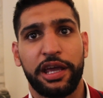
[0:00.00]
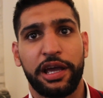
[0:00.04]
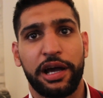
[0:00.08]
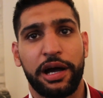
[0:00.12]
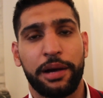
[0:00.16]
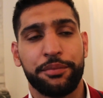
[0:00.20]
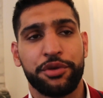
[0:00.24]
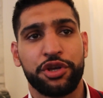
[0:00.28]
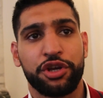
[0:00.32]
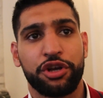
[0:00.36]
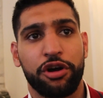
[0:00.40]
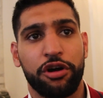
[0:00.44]

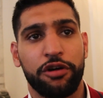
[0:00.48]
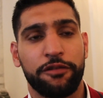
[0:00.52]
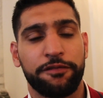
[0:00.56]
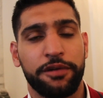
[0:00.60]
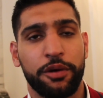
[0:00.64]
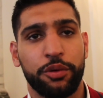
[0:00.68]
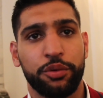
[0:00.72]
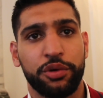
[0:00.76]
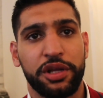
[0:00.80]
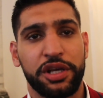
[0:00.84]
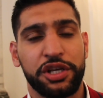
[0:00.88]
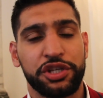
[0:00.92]
ACAN
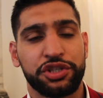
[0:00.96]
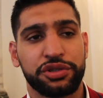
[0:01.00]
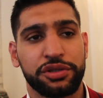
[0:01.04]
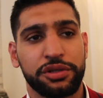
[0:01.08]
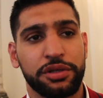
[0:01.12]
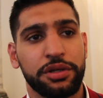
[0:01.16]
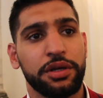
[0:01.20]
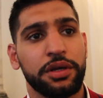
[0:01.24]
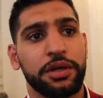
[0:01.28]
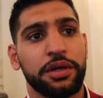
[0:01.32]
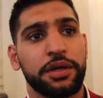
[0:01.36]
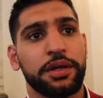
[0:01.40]
Foundation,
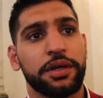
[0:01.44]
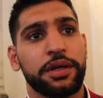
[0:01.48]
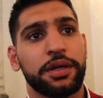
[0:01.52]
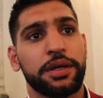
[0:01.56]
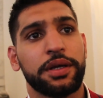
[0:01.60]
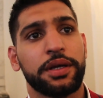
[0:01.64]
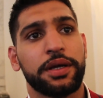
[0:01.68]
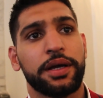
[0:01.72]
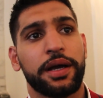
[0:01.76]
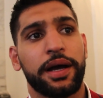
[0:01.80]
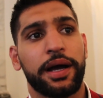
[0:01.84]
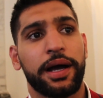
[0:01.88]

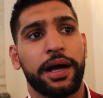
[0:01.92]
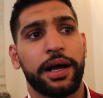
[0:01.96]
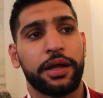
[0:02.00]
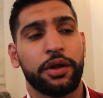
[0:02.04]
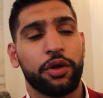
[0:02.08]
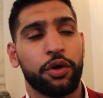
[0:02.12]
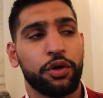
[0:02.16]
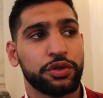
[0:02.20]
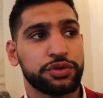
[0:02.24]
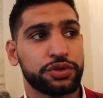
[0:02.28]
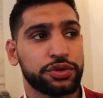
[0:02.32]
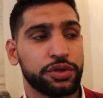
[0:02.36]

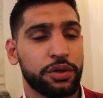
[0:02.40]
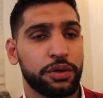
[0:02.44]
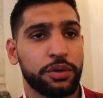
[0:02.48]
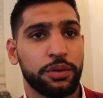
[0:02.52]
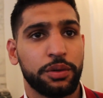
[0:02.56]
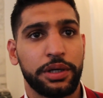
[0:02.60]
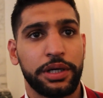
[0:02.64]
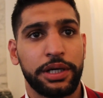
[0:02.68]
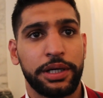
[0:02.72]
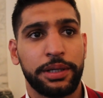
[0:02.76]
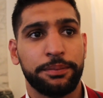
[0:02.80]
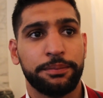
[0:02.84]
and
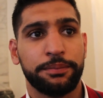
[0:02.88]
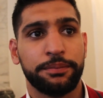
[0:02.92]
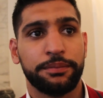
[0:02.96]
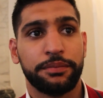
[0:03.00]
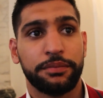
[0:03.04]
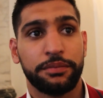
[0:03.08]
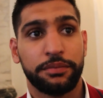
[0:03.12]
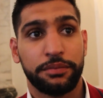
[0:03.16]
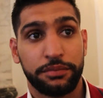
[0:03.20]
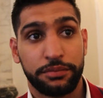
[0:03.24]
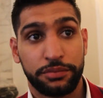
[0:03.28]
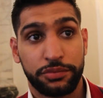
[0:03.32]
also
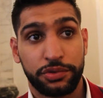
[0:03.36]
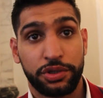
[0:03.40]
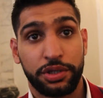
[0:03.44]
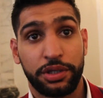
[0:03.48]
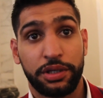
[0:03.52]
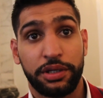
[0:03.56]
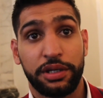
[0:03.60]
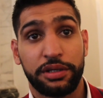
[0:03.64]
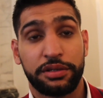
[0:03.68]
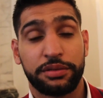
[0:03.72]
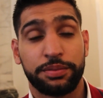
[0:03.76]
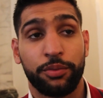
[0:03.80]

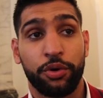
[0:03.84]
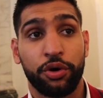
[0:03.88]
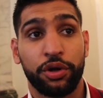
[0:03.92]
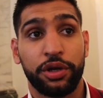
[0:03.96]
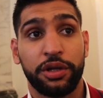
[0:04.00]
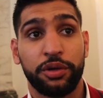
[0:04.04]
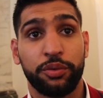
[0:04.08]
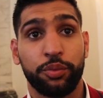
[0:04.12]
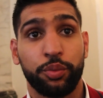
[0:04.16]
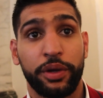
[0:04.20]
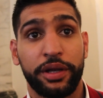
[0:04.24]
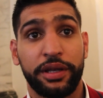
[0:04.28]
this
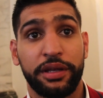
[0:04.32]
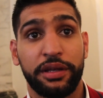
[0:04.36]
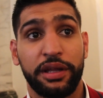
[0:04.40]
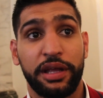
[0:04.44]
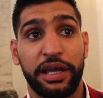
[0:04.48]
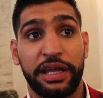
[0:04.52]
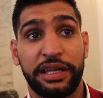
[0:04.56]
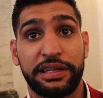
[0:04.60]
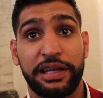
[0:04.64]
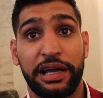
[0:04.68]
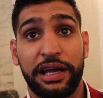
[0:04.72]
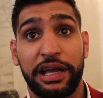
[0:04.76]
morning when
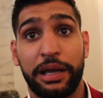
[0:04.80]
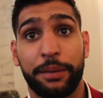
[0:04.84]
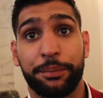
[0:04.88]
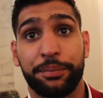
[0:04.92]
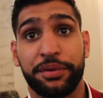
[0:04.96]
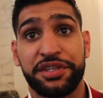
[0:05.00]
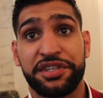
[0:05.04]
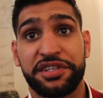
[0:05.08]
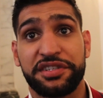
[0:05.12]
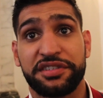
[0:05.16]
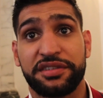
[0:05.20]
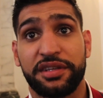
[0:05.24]
the attack
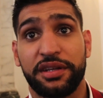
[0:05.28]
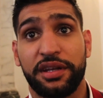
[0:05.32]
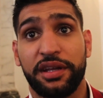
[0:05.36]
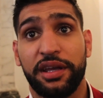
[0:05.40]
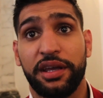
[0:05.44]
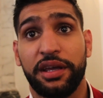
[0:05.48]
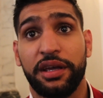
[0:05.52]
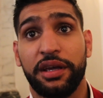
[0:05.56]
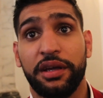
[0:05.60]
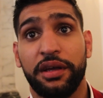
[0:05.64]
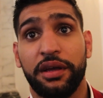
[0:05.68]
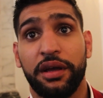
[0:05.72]
happened
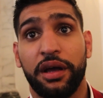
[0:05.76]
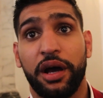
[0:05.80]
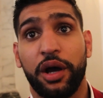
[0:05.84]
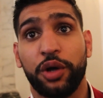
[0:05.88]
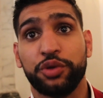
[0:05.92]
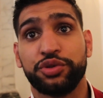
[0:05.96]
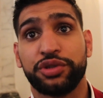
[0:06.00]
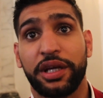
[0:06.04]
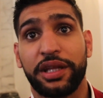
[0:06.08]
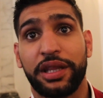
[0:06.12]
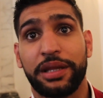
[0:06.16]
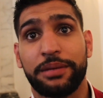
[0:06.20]
yesterday
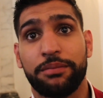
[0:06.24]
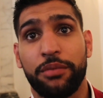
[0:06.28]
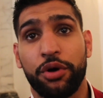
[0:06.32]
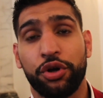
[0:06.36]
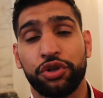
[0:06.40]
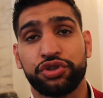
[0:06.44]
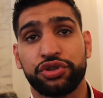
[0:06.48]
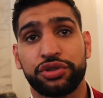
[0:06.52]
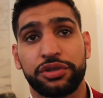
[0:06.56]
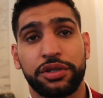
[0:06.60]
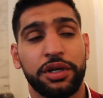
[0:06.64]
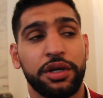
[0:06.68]
outside the
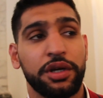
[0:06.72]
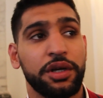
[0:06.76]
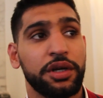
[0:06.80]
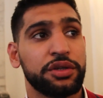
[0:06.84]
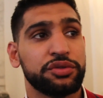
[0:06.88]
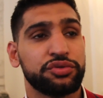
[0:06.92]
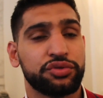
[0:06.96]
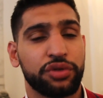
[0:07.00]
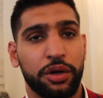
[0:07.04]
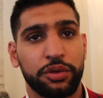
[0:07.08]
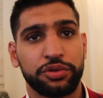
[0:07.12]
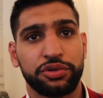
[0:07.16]
mosque,
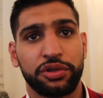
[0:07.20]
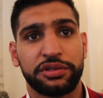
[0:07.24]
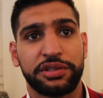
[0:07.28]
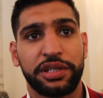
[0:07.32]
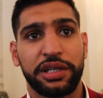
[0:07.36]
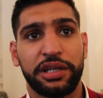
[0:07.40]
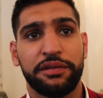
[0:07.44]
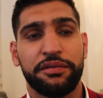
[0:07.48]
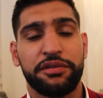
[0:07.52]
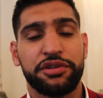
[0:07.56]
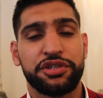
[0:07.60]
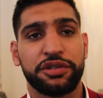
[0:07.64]
so I was on
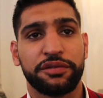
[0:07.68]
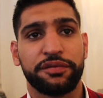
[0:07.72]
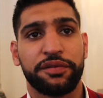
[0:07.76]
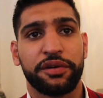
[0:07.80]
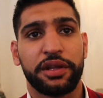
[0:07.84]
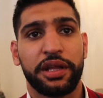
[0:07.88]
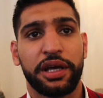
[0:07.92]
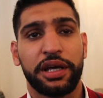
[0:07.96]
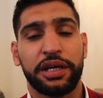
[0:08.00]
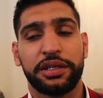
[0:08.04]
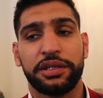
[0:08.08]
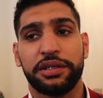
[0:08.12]
television
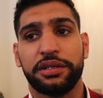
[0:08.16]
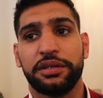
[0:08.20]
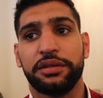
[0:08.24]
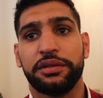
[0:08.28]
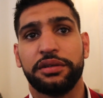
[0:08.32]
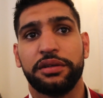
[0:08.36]
for that